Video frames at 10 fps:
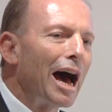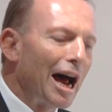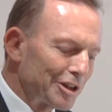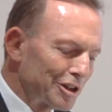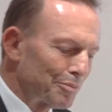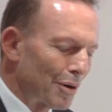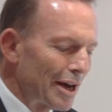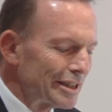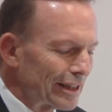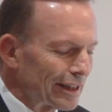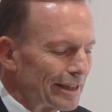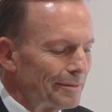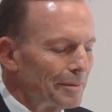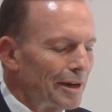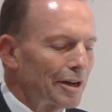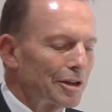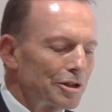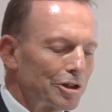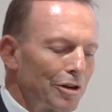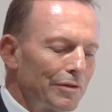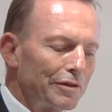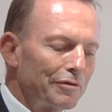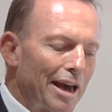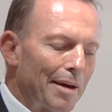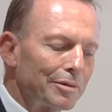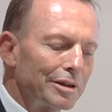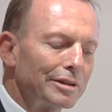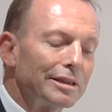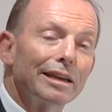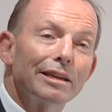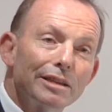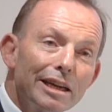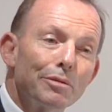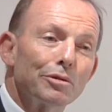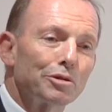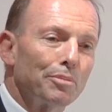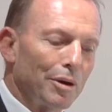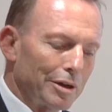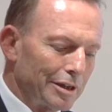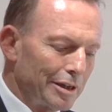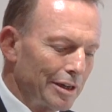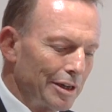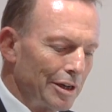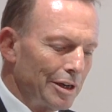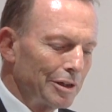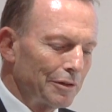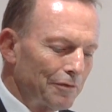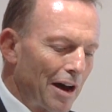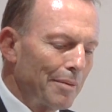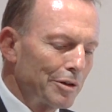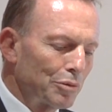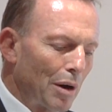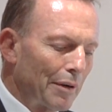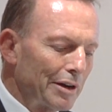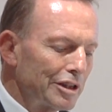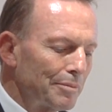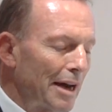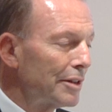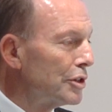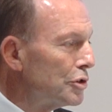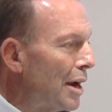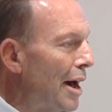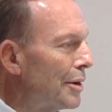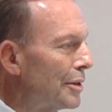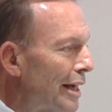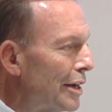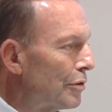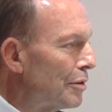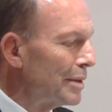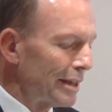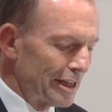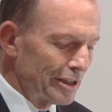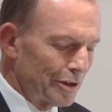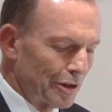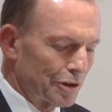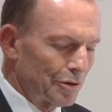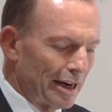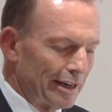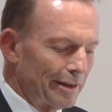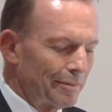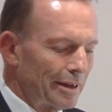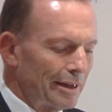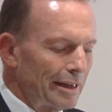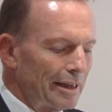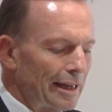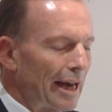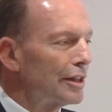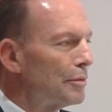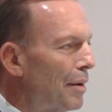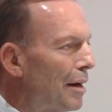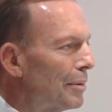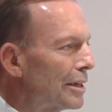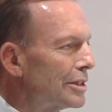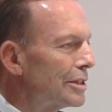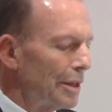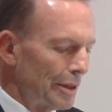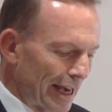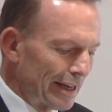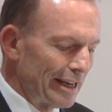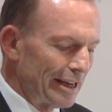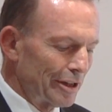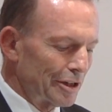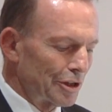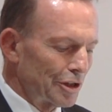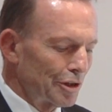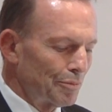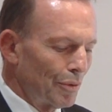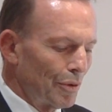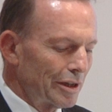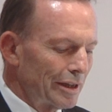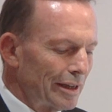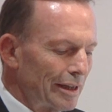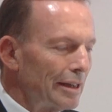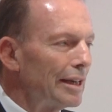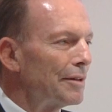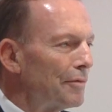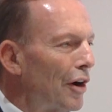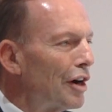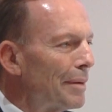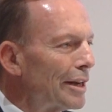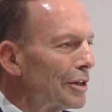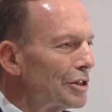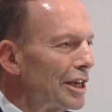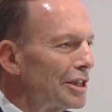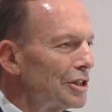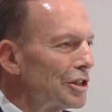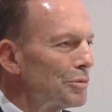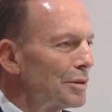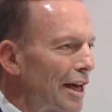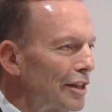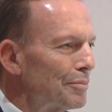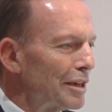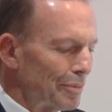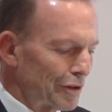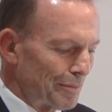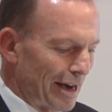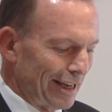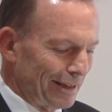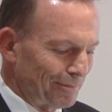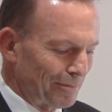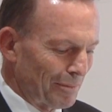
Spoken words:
Unsurprisingly, a Conservative cabinet did indeed respond to farmers' worries about the drought then gripping Eastern Australia and the public's then eagerness to support environmental gestures with other people's money.